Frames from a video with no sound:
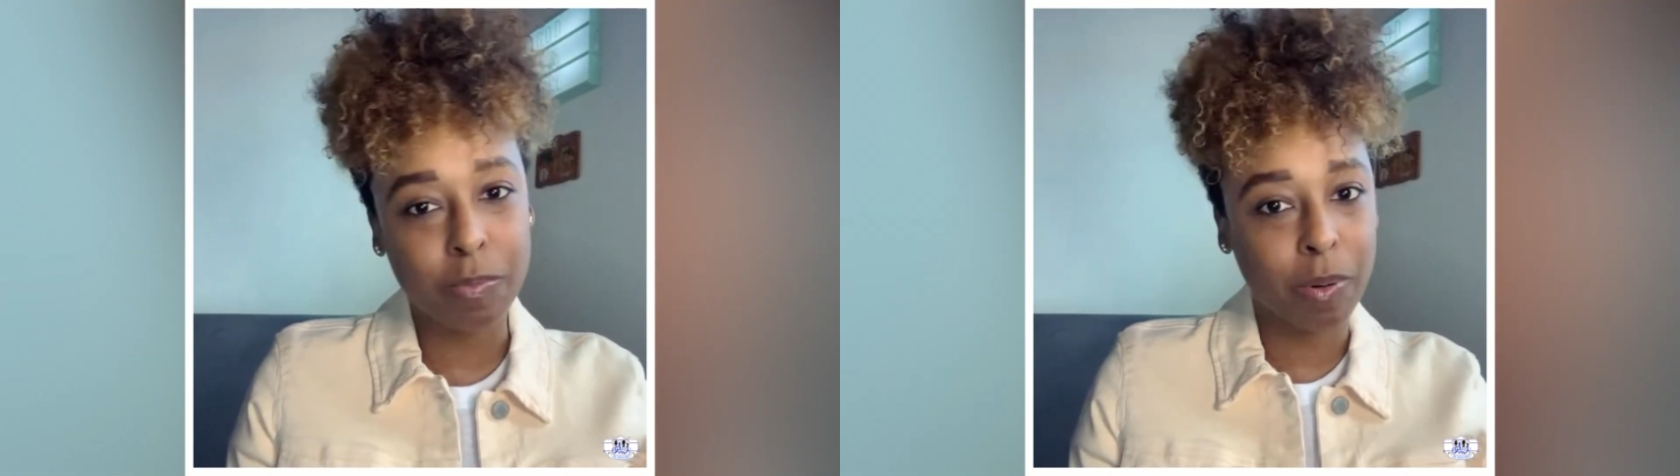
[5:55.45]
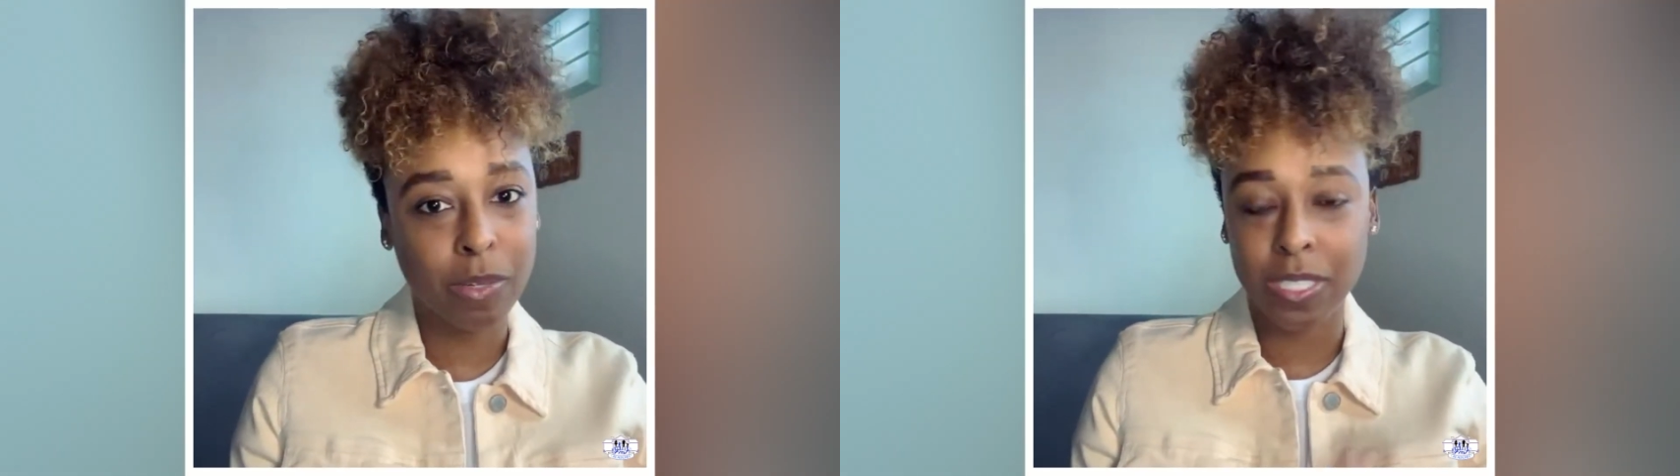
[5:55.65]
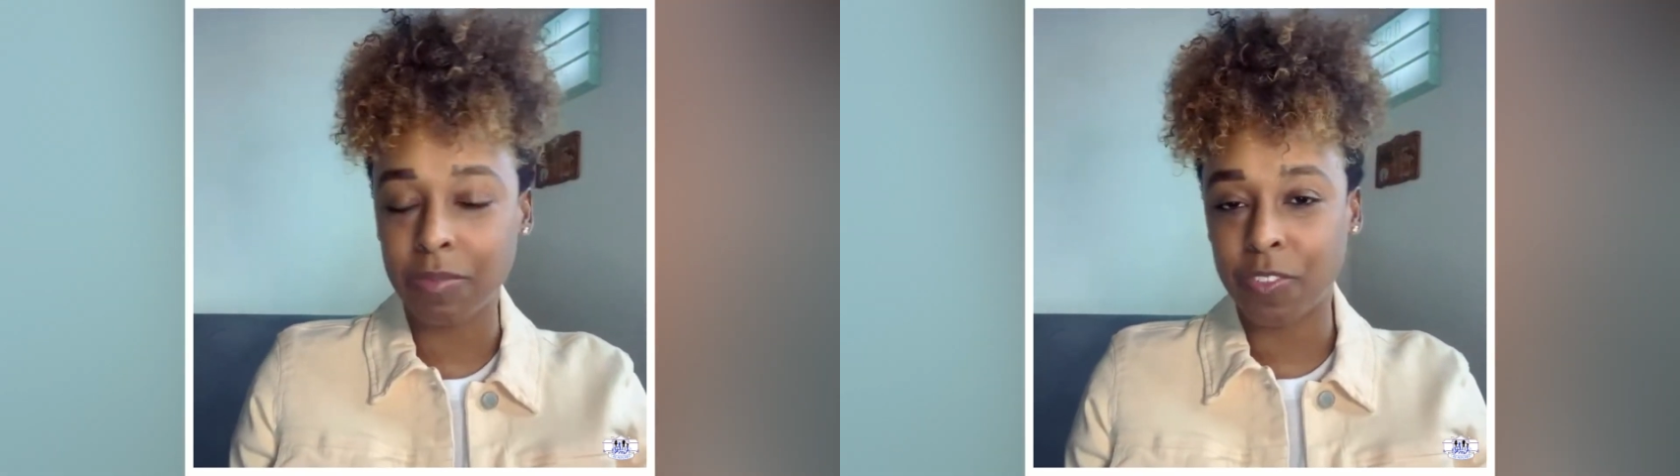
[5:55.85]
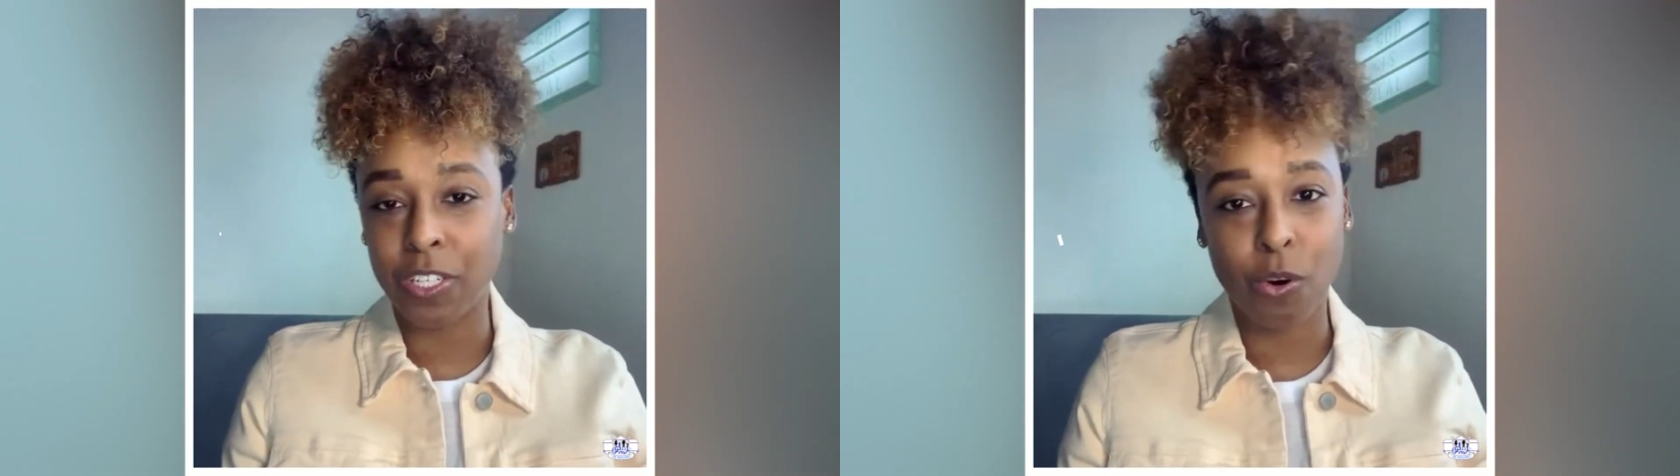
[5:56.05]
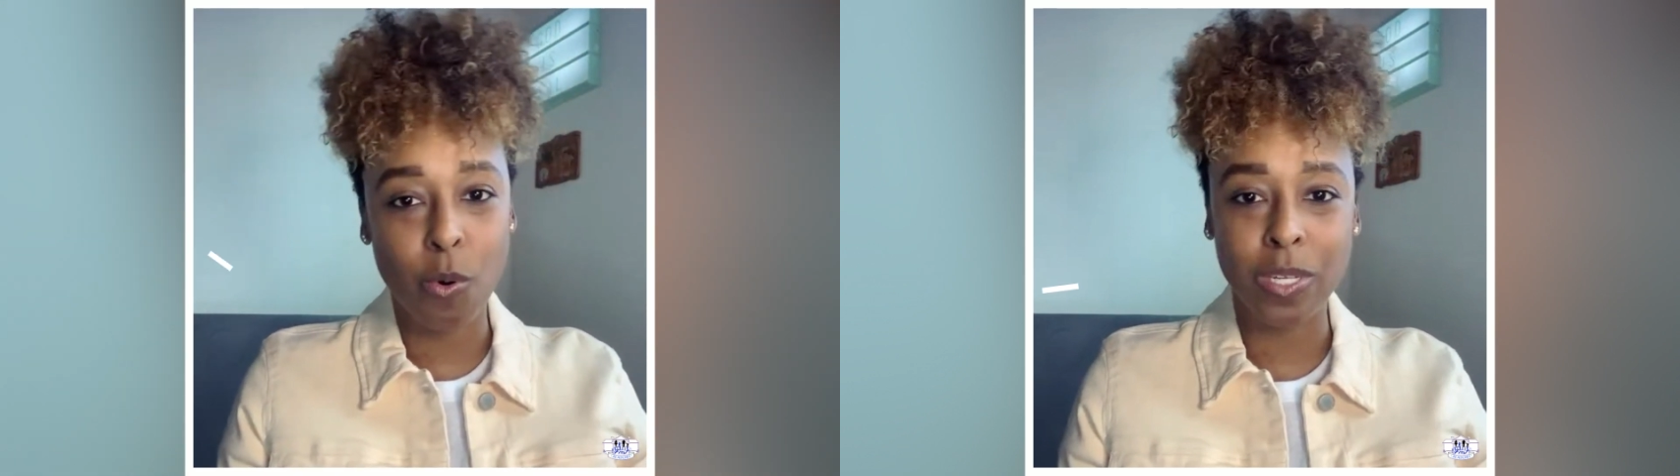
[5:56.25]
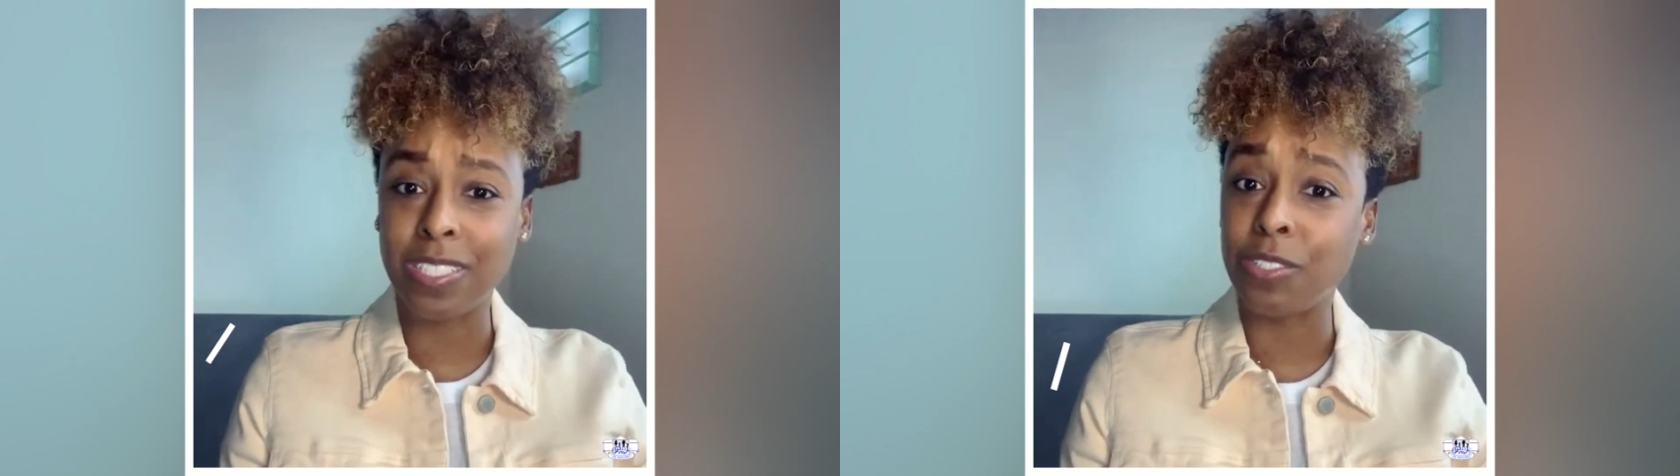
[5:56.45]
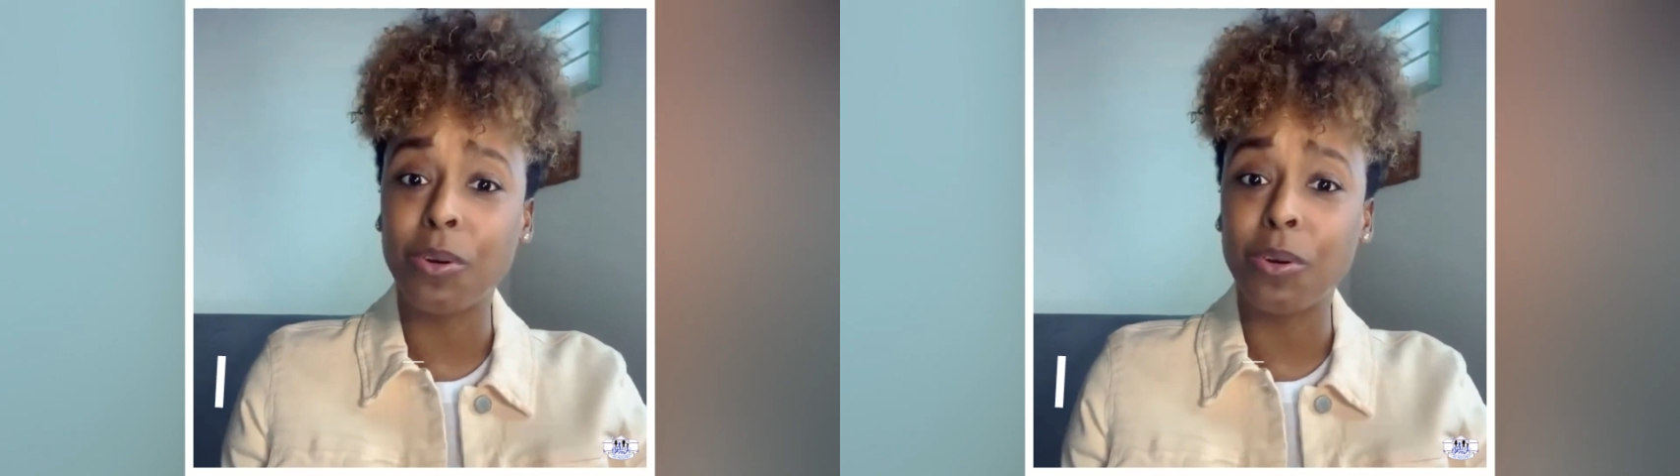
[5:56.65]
Pro tip for your courses,